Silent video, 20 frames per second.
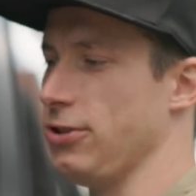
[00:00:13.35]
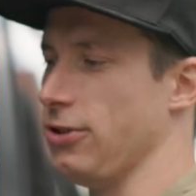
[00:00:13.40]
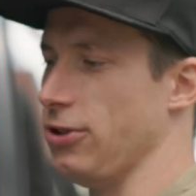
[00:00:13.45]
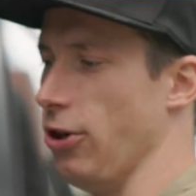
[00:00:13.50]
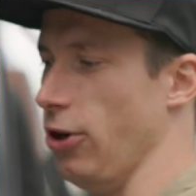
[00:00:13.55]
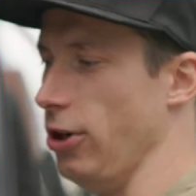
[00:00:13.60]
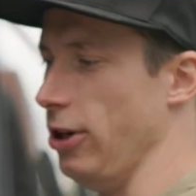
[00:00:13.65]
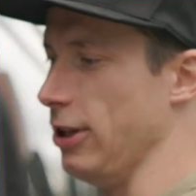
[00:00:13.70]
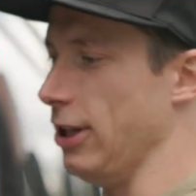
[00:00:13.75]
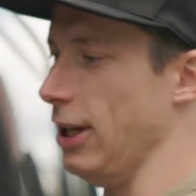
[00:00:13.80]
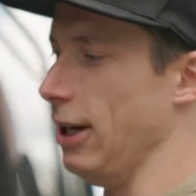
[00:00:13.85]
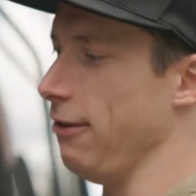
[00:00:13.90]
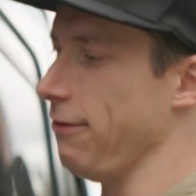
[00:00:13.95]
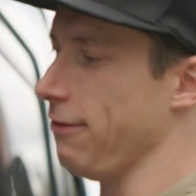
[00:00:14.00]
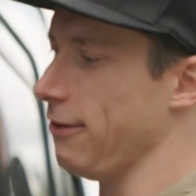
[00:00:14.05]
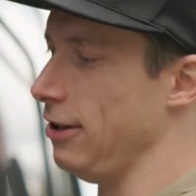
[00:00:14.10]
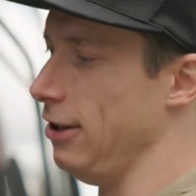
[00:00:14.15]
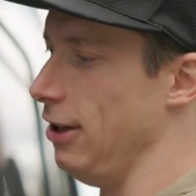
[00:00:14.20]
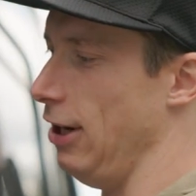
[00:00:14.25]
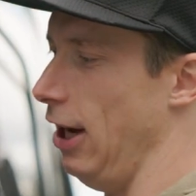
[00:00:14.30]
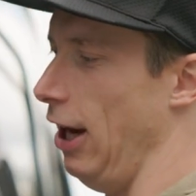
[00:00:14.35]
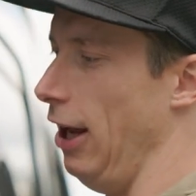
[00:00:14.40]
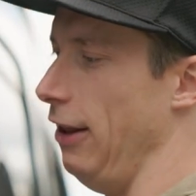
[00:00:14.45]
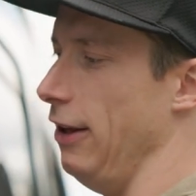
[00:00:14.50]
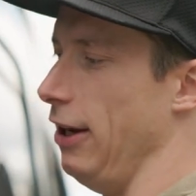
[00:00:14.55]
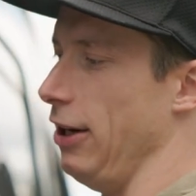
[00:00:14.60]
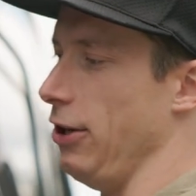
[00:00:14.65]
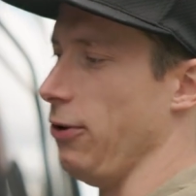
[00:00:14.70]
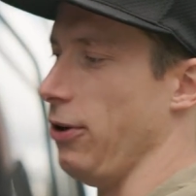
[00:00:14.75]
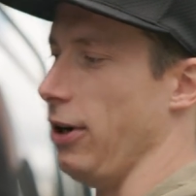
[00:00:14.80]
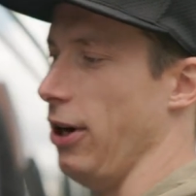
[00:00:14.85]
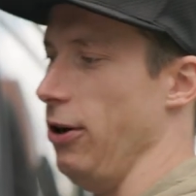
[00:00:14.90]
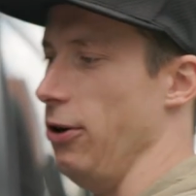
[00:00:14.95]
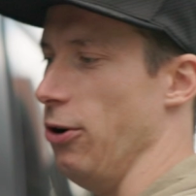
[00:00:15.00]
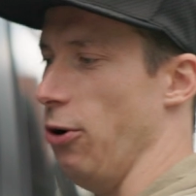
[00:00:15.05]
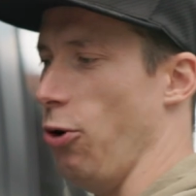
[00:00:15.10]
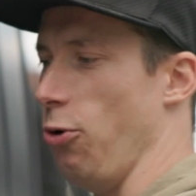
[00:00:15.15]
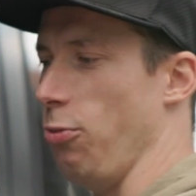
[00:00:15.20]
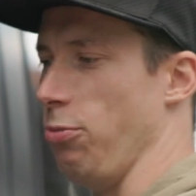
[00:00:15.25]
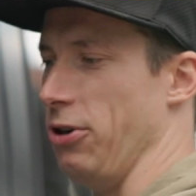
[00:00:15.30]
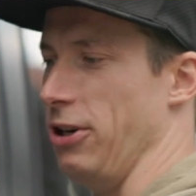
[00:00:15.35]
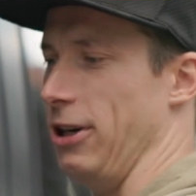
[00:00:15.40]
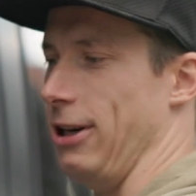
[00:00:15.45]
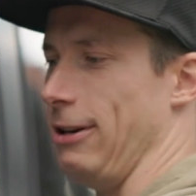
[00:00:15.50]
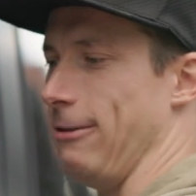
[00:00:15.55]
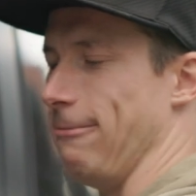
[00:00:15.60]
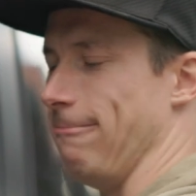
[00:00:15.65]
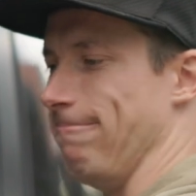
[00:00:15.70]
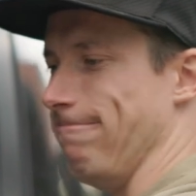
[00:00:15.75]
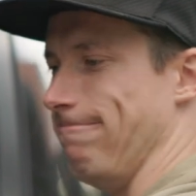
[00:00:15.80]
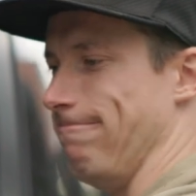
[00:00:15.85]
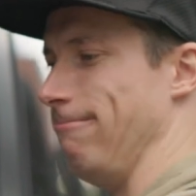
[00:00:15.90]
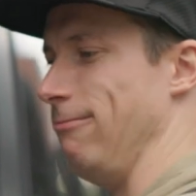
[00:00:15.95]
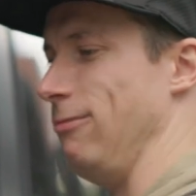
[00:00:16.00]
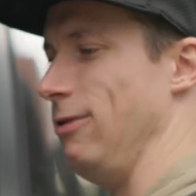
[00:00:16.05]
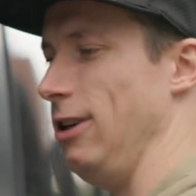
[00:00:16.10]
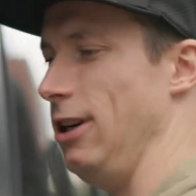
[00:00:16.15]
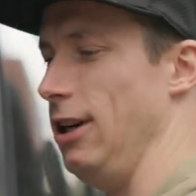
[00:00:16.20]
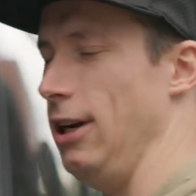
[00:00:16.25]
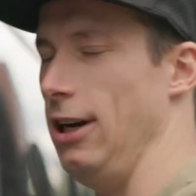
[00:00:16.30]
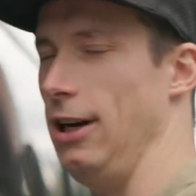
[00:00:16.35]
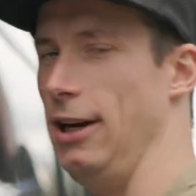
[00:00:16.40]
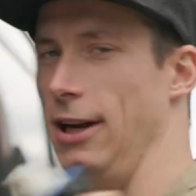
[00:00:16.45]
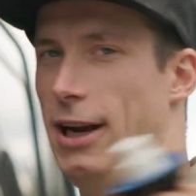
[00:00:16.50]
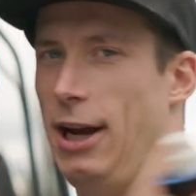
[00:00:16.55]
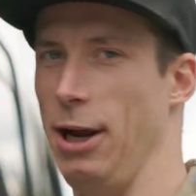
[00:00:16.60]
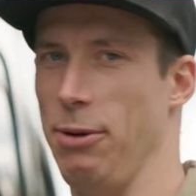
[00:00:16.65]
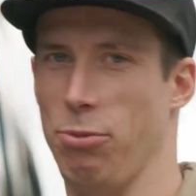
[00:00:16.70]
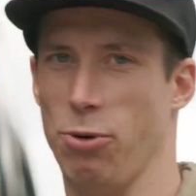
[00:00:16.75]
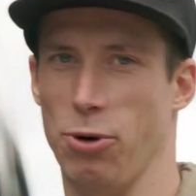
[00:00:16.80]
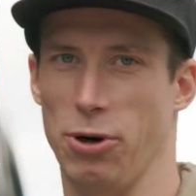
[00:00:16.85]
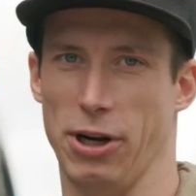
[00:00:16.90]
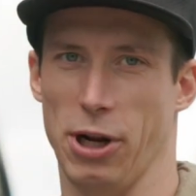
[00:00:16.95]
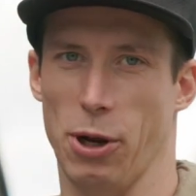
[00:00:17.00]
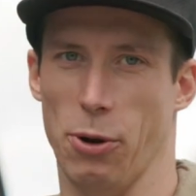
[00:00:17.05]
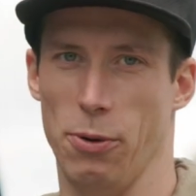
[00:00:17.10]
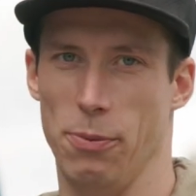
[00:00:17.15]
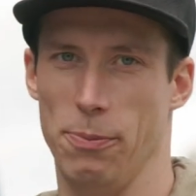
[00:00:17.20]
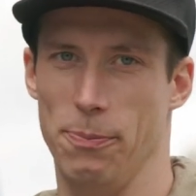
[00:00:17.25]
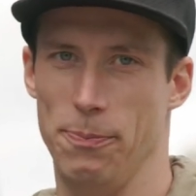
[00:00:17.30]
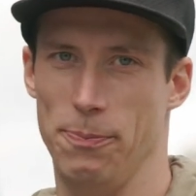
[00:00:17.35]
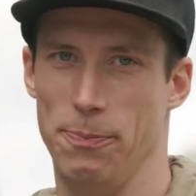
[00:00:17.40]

Turn it left and then you can open it and put it out.